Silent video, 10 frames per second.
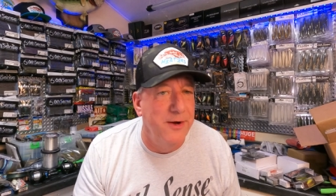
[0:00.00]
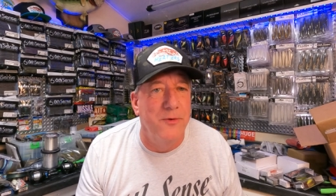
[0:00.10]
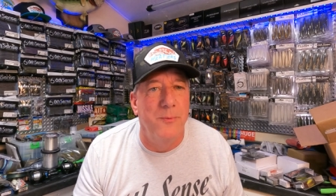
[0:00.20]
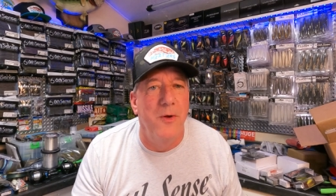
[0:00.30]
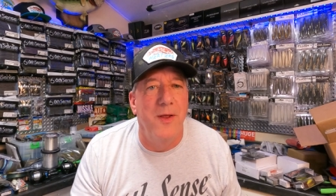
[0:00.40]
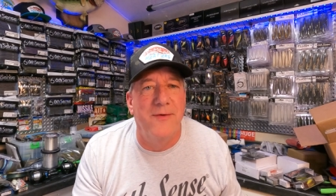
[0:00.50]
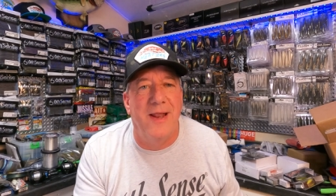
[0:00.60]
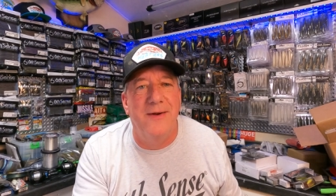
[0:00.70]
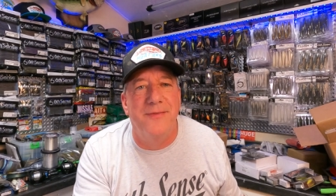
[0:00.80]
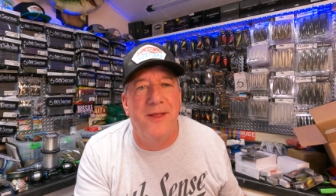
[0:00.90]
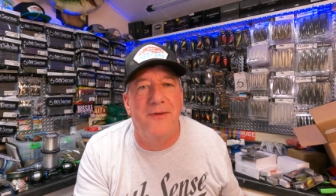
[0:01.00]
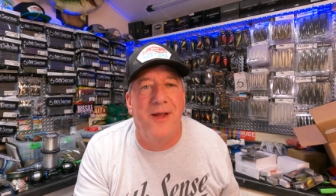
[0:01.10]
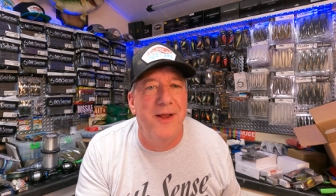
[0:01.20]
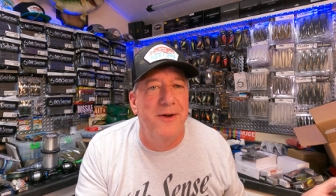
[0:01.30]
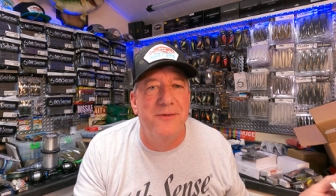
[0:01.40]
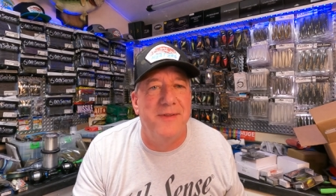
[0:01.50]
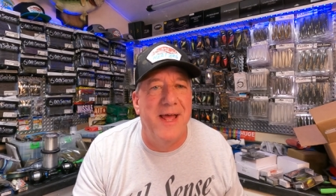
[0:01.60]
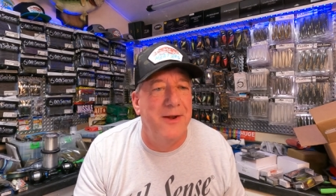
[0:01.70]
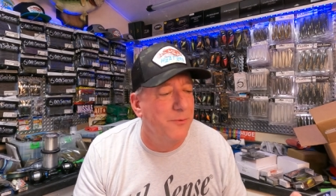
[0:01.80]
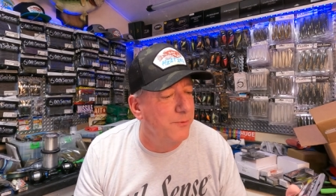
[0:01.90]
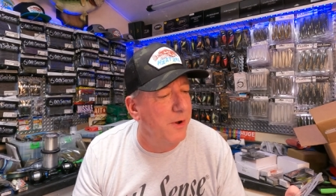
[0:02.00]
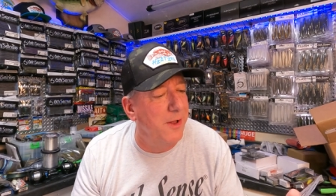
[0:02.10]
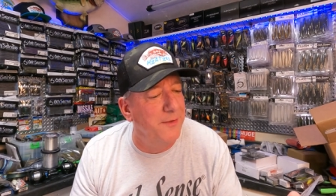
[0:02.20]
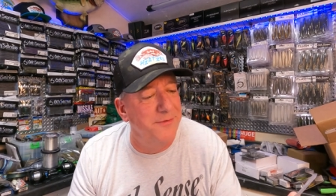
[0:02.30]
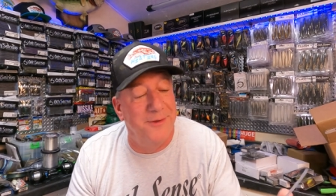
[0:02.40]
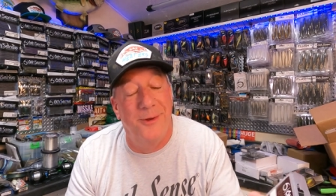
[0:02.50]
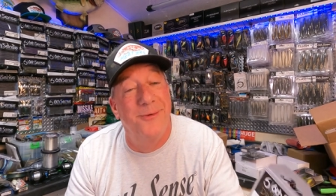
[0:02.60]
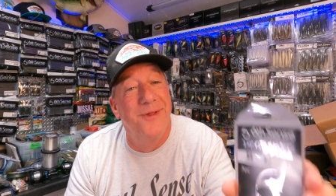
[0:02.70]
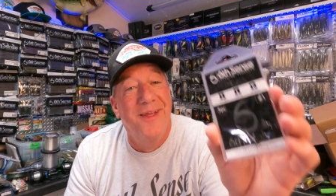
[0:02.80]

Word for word: gear on the boat. I've got everything right here just tied on rods. So